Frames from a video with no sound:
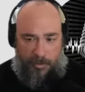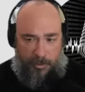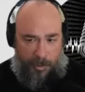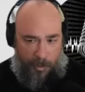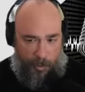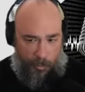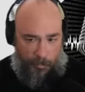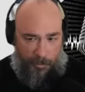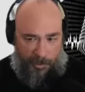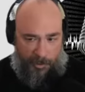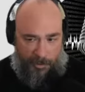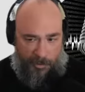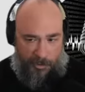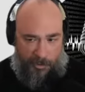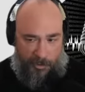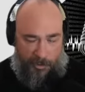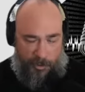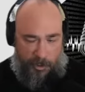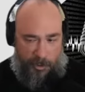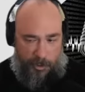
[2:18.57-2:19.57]

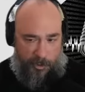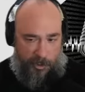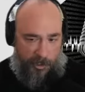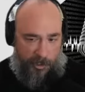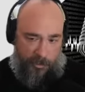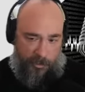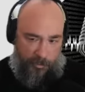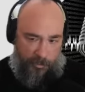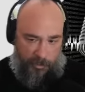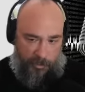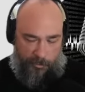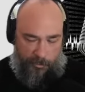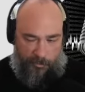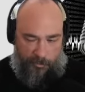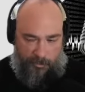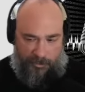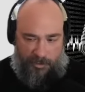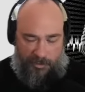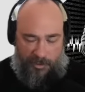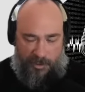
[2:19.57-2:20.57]
opens the tray, you
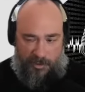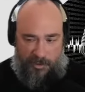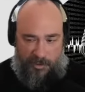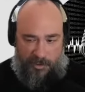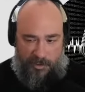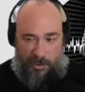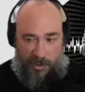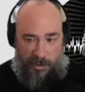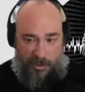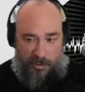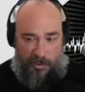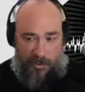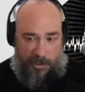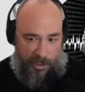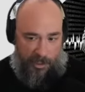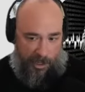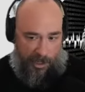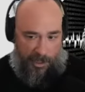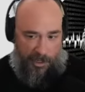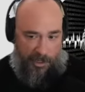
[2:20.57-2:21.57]
put the disc in,
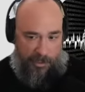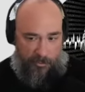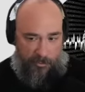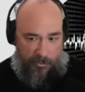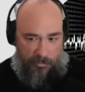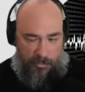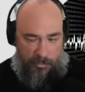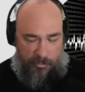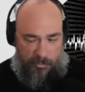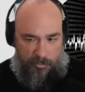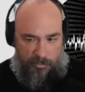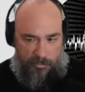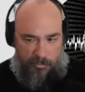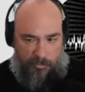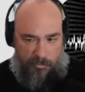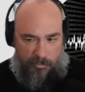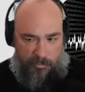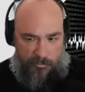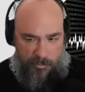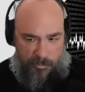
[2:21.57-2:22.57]
and
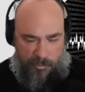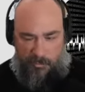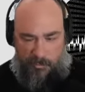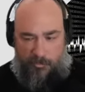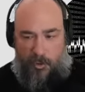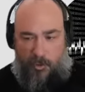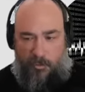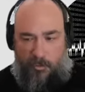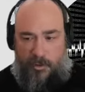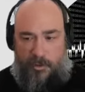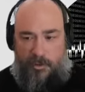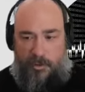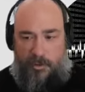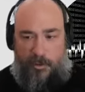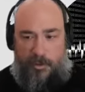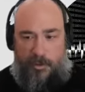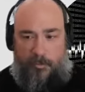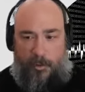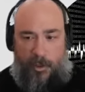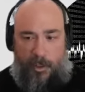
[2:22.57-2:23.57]
the movie
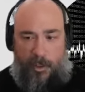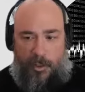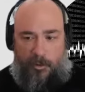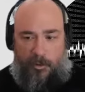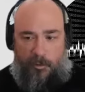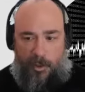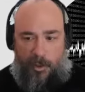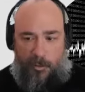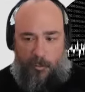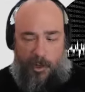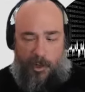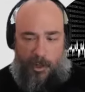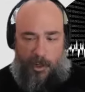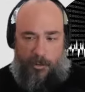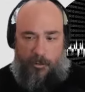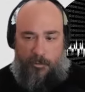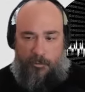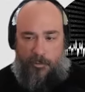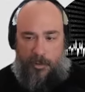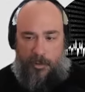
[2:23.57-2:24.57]
starts playing right away
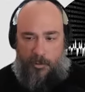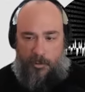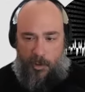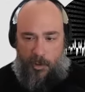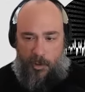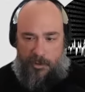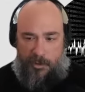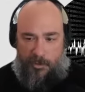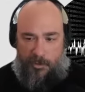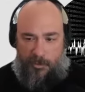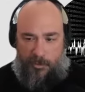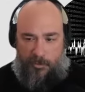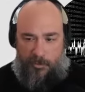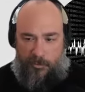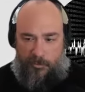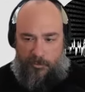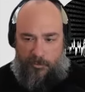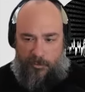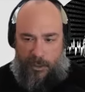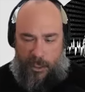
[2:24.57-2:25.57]
once it
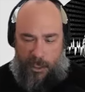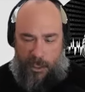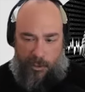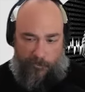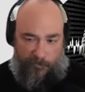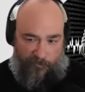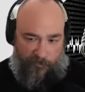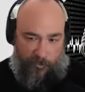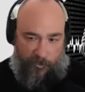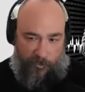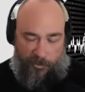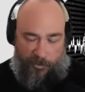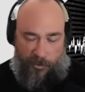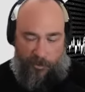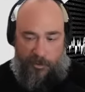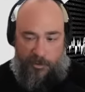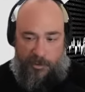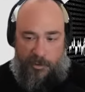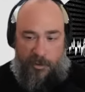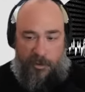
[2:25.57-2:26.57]
fully
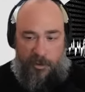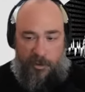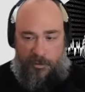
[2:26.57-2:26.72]
loads.